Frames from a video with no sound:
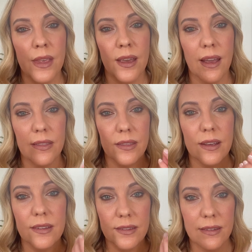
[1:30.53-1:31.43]
and
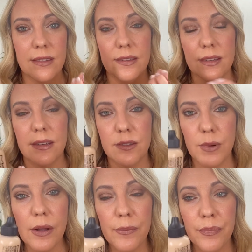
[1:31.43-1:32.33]
consistency as
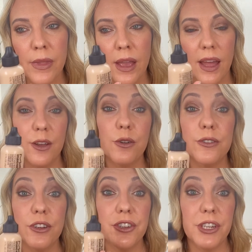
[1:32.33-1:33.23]
well. And it can
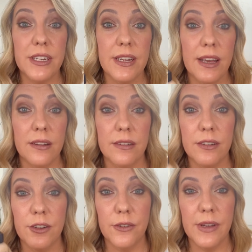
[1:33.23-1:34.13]
also shear down
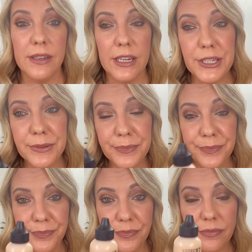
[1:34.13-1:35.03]
your foundation.
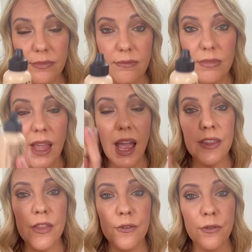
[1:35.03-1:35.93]
And
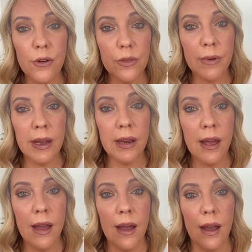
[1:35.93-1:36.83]
then the fourth one,
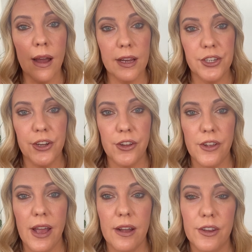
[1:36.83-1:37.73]
I show you
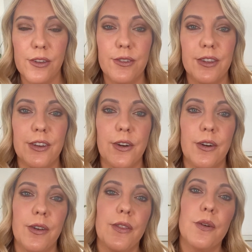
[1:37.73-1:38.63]
how to use it
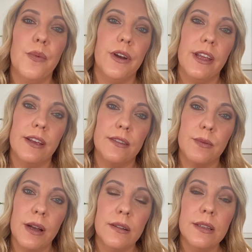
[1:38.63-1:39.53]
on the body as
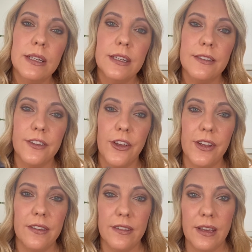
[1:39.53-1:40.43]
well. So you
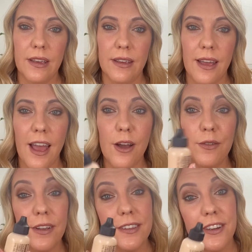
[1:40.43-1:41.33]
can see how
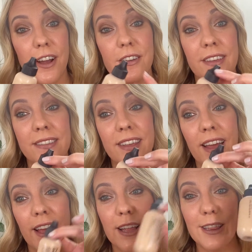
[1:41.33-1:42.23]
versatile this
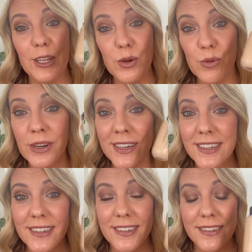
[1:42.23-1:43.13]
little product
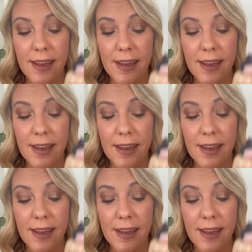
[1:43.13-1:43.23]
is.